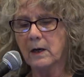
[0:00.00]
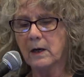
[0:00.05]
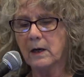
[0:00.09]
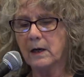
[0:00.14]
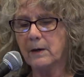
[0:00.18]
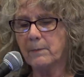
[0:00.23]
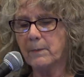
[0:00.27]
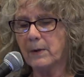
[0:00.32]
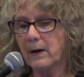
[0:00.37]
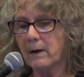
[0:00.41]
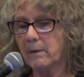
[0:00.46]

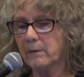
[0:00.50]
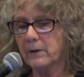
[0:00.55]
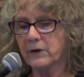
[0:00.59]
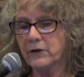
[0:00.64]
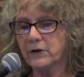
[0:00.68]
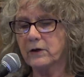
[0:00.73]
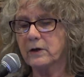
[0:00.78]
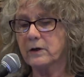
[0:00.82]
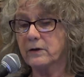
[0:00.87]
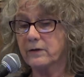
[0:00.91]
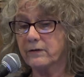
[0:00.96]
He
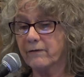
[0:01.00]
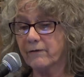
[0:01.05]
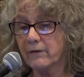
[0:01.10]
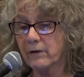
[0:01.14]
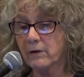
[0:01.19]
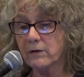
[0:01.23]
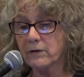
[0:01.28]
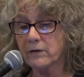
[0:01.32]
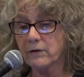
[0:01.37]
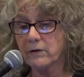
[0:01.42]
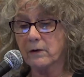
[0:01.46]
published his
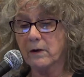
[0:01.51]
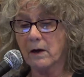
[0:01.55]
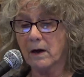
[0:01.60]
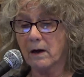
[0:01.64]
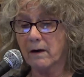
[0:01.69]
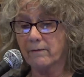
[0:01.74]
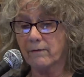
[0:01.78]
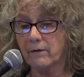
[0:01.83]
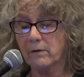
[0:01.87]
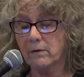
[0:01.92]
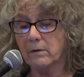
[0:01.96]
first
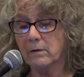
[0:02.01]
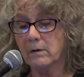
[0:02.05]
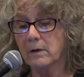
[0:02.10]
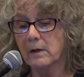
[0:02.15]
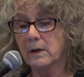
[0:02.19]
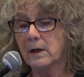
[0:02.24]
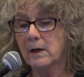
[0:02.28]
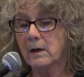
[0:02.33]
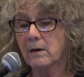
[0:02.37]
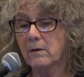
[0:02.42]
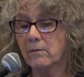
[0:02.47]
novel,
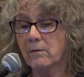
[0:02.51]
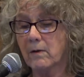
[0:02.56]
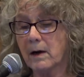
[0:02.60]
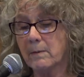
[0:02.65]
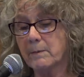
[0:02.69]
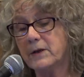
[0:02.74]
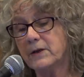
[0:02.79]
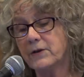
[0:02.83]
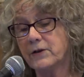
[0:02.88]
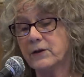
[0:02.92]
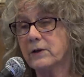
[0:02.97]

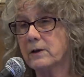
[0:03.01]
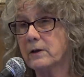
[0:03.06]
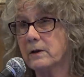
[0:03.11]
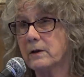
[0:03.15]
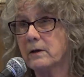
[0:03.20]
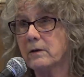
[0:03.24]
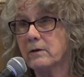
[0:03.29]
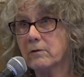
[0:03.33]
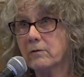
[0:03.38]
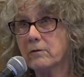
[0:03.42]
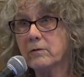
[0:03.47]

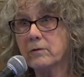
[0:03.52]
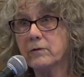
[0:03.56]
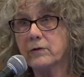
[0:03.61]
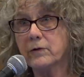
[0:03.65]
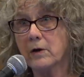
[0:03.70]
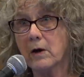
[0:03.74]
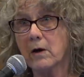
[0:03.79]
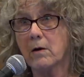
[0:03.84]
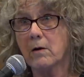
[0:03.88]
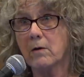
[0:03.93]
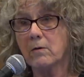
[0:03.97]
Robinson
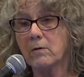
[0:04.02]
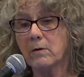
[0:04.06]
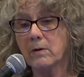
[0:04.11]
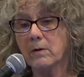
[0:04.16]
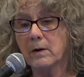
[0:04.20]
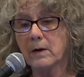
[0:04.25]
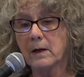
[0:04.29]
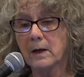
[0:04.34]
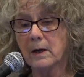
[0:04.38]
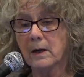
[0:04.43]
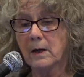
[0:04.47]
Crusoe,
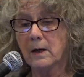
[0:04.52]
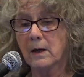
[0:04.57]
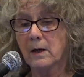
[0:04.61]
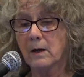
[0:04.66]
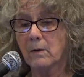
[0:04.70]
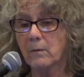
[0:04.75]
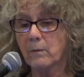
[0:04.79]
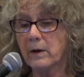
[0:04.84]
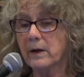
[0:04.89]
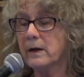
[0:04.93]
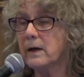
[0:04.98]

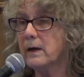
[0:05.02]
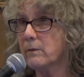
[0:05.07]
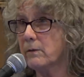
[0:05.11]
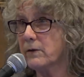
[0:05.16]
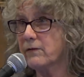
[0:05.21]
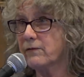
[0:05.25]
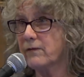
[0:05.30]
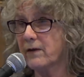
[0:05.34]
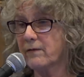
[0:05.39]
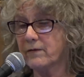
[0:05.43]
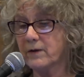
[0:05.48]
when he
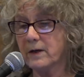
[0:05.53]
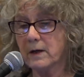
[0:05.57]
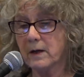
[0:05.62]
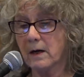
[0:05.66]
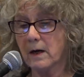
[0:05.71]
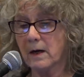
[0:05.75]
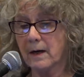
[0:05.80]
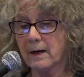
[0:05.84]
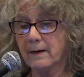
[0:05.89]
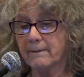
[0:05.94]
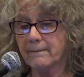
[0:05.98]
was
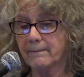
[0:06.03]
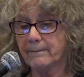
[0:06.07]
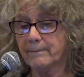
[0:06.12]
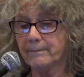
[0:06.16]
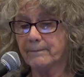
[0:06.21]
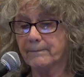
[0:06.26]
59.